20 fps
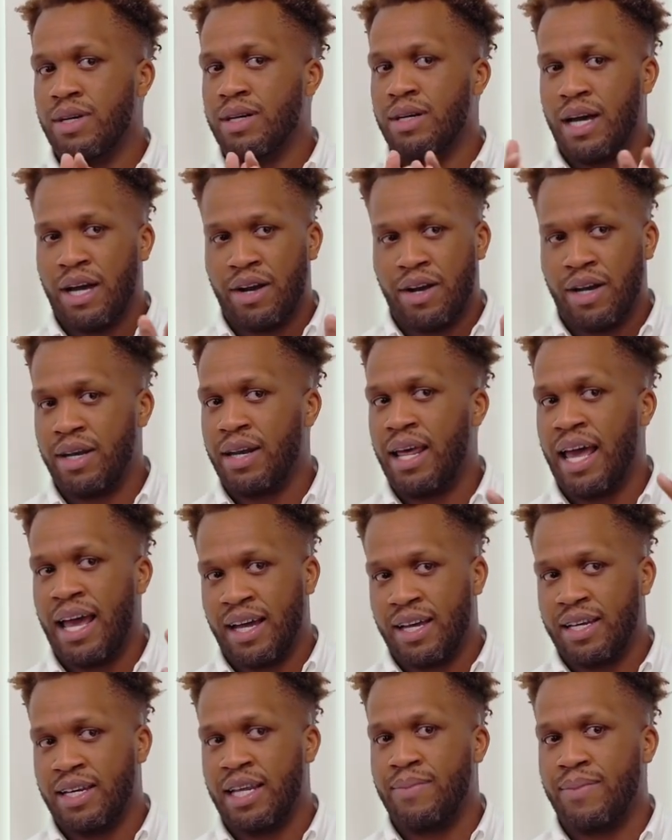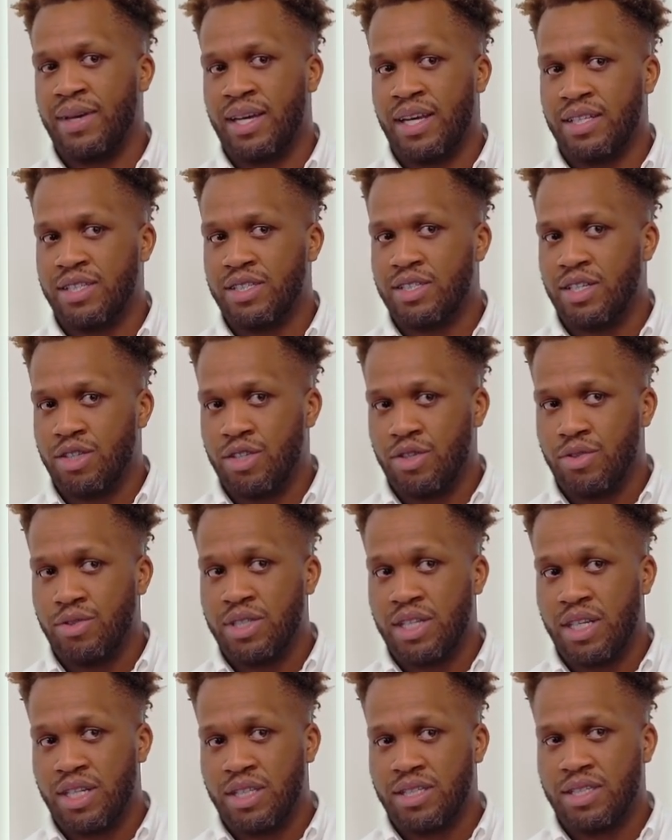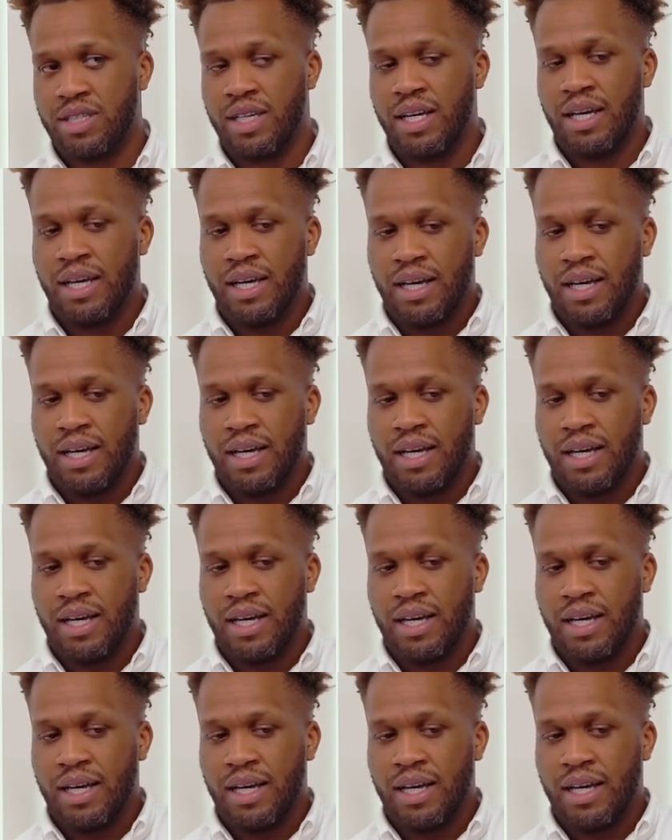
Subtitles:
higher-end academic institutions.